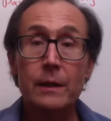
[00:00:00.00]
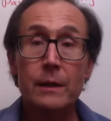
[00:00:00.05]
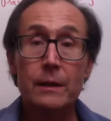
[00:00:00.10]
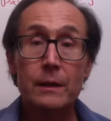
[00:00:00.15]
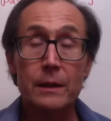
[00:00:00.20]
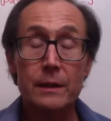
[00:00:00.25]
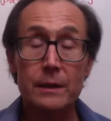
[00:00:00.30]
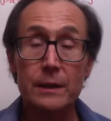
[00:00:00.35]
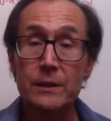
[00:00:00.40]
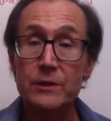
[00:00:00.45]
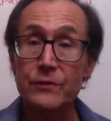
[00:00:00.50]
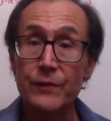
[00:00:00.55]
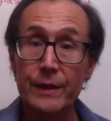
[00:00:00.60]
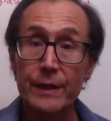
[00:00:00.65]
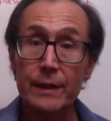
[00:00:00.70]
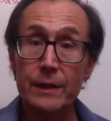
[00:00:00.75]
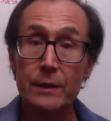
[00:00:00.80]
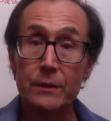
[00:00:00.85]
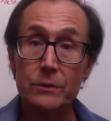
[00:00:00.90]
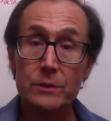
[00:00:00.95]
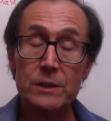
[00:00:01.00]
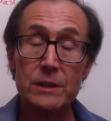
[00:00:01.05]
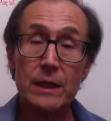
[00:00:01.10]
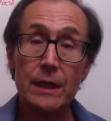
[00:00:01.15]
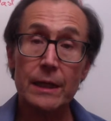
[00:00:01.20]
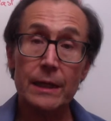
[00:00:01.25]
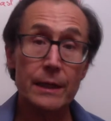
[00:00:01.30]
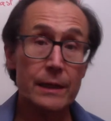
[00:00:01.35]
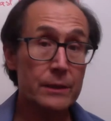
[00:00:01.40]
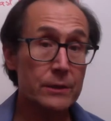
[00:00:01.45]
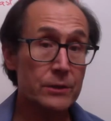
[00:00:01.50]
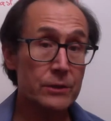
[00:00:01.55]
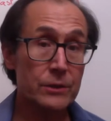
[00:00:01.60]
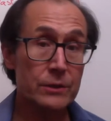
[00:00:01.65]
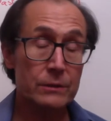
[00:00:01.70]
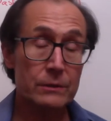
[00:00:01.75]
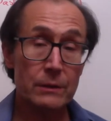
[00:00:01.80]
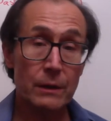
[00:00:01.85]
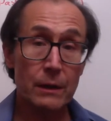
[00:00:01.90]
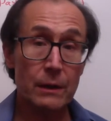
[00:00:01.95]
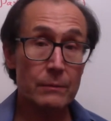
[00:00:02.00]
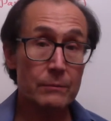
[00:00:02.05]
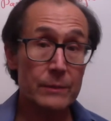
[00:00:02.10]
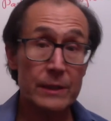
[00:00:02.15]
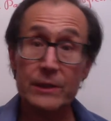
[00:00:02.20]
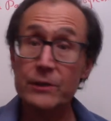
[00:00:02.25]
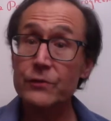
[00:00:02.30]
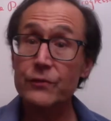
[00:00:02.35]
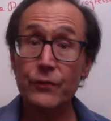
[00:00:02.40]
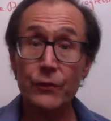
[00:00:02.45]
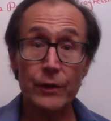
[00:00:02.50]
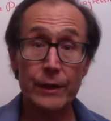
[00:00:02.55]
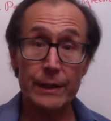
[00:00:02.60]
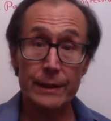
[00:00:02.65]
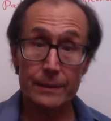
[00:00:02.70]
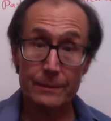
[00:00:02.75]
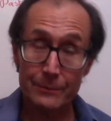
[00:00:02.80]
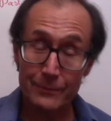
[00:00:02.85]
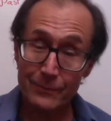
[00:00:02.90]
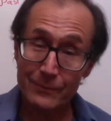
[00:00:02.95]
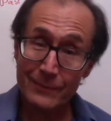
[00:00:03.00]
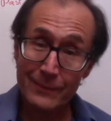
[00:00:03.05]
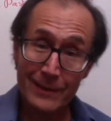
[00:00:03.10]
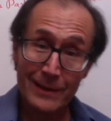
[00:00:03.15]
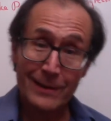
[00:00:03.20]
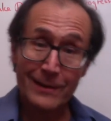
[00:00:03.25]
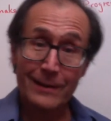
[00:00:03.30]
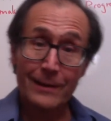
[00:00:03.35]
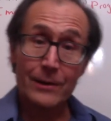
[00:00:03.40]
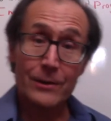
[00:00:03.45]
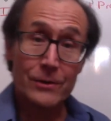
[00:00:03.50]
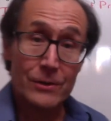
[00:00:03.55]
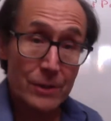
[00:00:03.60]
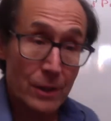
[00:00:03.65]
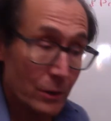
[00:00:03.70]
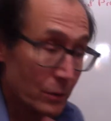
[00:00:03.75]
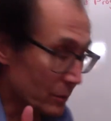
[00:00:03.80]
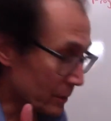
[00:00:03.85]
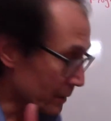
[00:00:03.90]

videos, and it's free. So